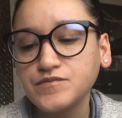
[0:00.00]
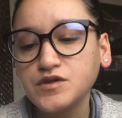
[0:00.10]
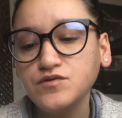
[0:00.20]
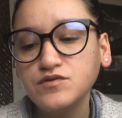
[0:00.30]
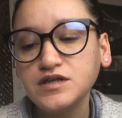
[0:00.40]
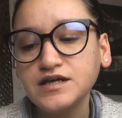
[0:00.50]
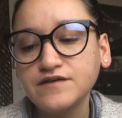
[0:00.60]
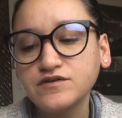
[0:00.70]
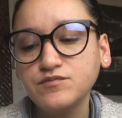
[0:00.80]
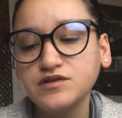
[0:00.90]
You really have
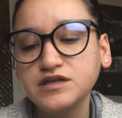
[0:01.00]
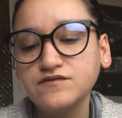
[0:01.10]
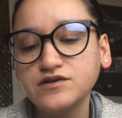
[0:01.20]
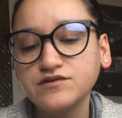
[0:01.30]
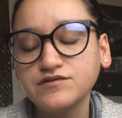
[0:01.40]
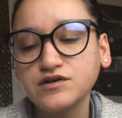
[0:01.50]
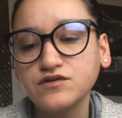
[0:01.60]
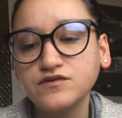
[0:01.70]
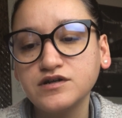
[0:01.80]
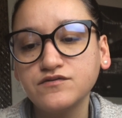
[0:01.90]
to believe in
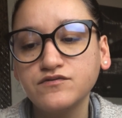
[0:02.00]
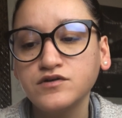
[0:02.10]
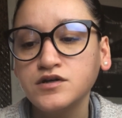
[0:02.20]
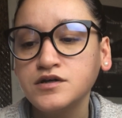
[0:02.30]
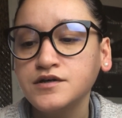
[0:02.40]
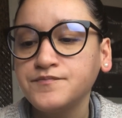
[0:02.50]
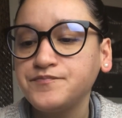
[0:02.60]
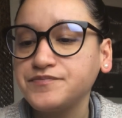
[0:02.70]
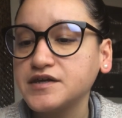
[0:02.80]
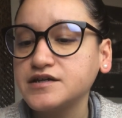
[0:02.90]
yourself. And
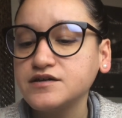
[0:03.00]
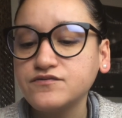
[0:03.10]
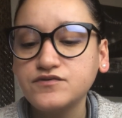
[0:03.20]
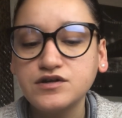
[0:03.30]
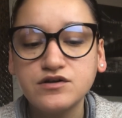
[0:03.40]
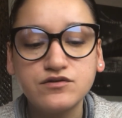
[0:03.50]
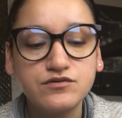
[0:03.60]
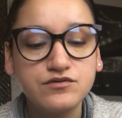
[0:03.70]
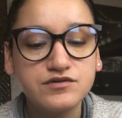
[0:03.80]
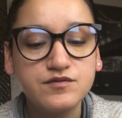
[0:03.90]
if you
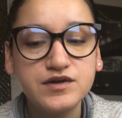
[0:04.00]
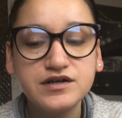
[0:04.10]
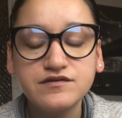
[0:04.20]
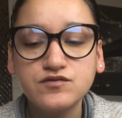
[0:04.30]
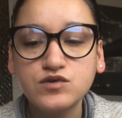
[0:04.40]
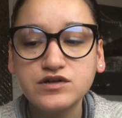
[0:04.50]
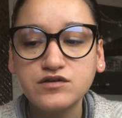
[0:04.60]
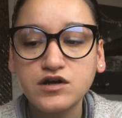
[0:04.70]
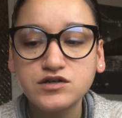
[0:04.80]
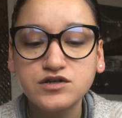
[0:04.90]
know, somebody doesn't want to
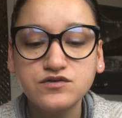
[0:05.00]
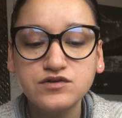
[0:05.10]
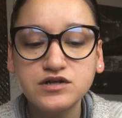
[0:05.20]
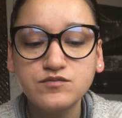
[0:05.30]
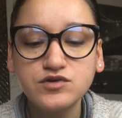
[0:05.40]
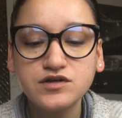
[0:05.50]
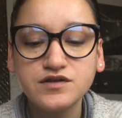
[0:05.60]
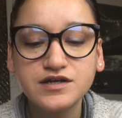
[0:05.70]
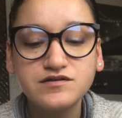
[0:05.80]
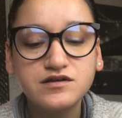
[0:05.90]
talk to you anymore, that
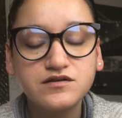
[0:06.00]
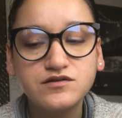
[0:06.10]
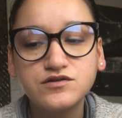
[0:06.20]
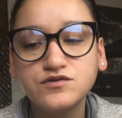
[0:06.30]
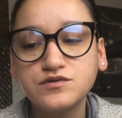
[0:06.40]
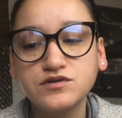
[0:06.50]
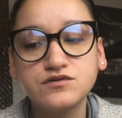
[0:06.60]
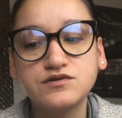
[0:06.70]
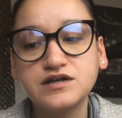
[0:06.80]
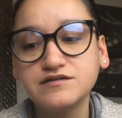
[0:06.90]
has nothing to do with
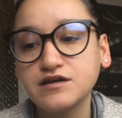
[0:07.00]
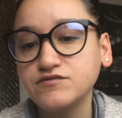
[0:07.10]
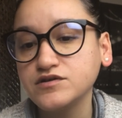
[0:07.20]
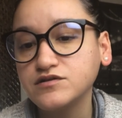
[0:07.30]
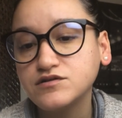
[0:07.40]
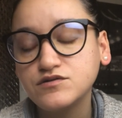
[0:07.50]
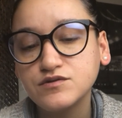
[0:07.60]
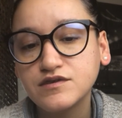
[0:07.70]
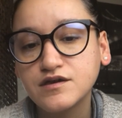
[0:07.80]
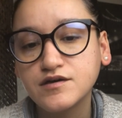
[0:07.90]
you and has everything to do
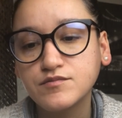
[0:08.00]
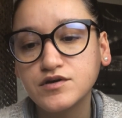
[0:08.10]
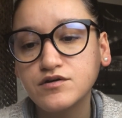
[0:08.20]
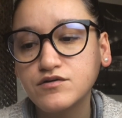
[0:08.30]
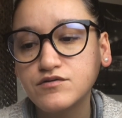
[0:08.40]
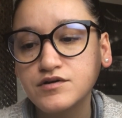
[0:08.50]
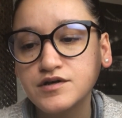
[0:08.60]
with them, you know?